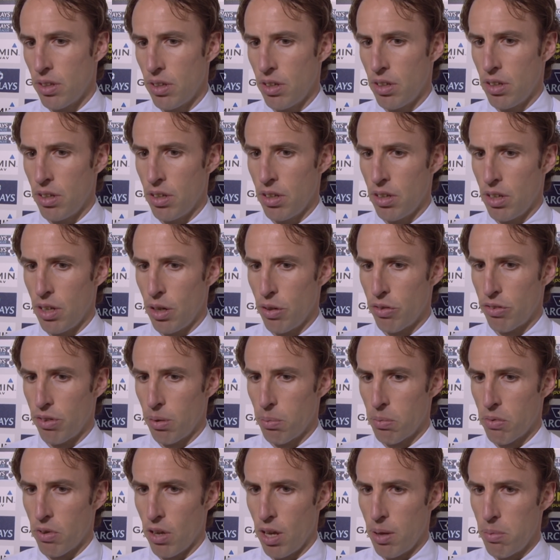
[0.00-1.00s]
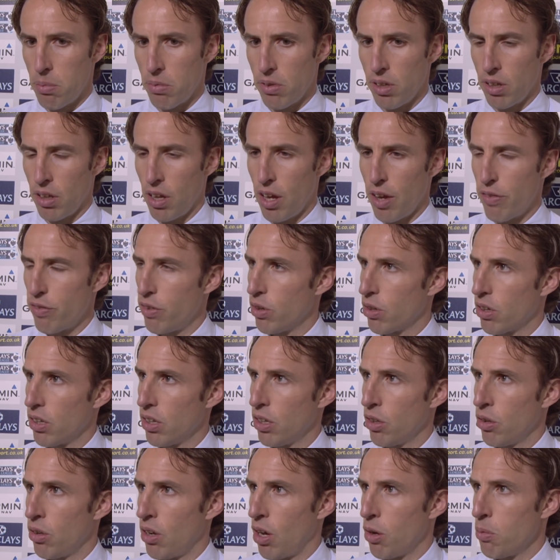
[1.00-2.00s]
you know, sometimes in life you
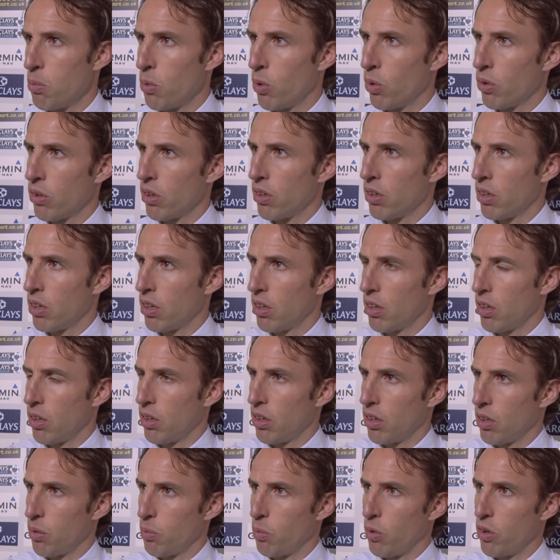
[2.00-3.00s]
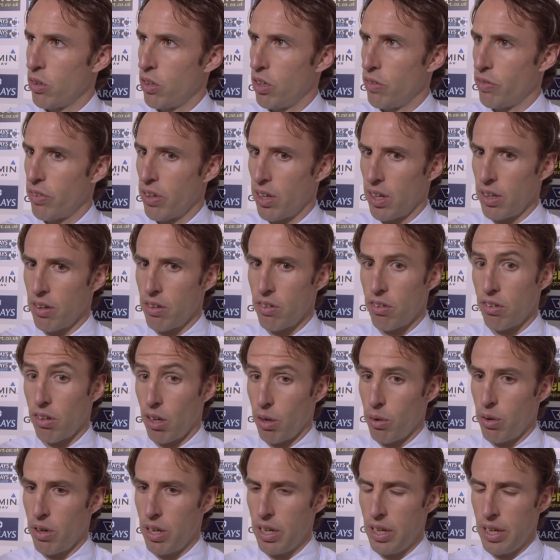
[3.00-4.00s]
can do no more than what you've done,
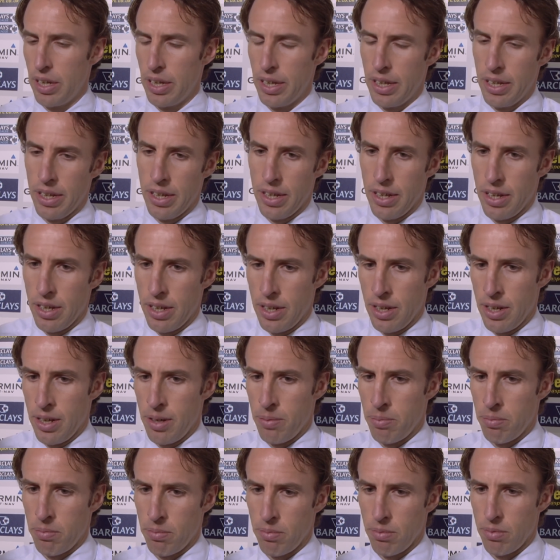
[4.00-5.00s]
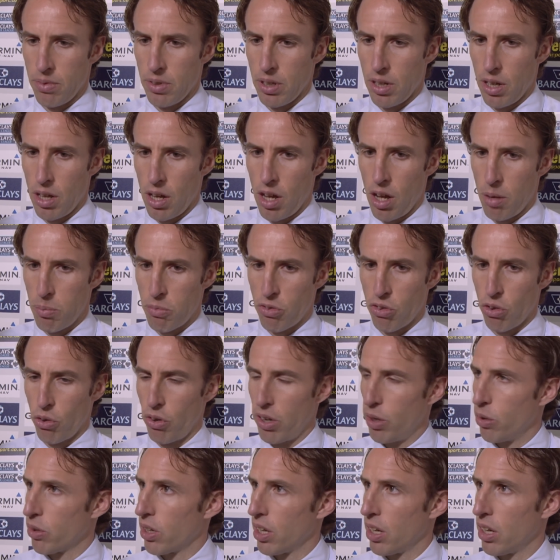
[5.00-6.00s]
so I'm
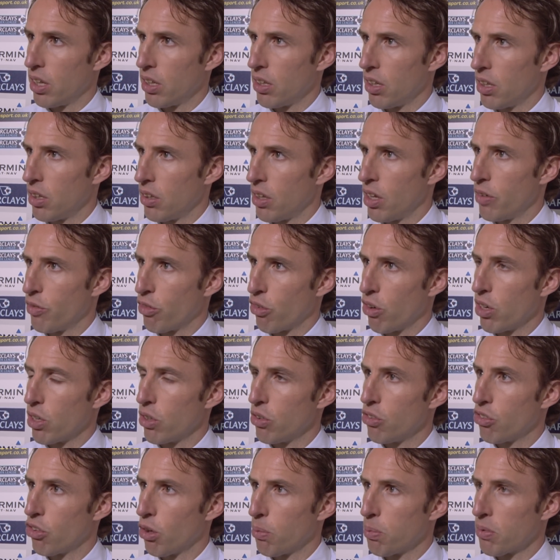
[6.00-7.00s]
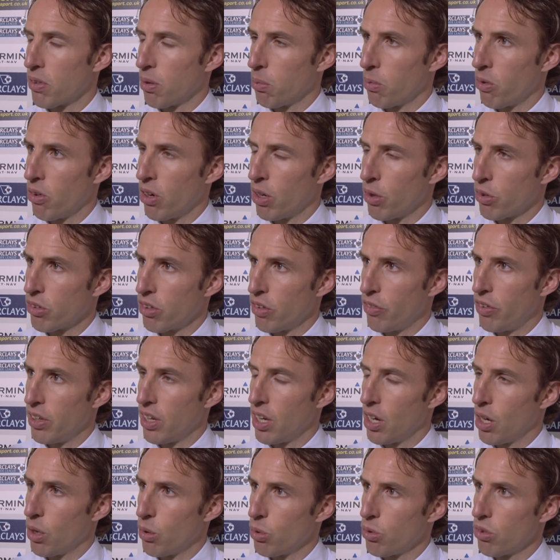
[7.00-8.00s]
sure he'll get a very good job somewhere else if
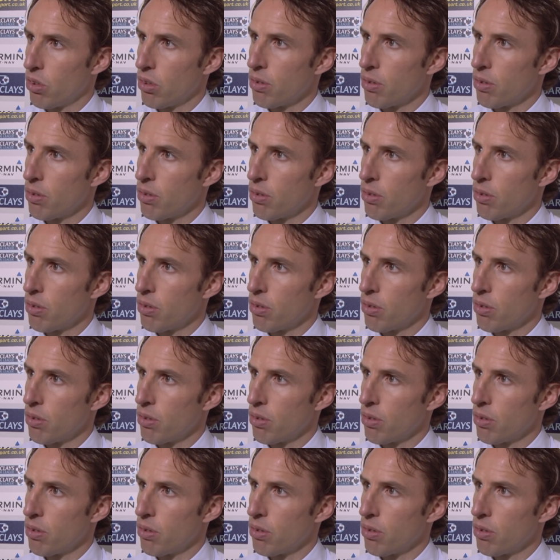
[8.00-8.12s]
he goes.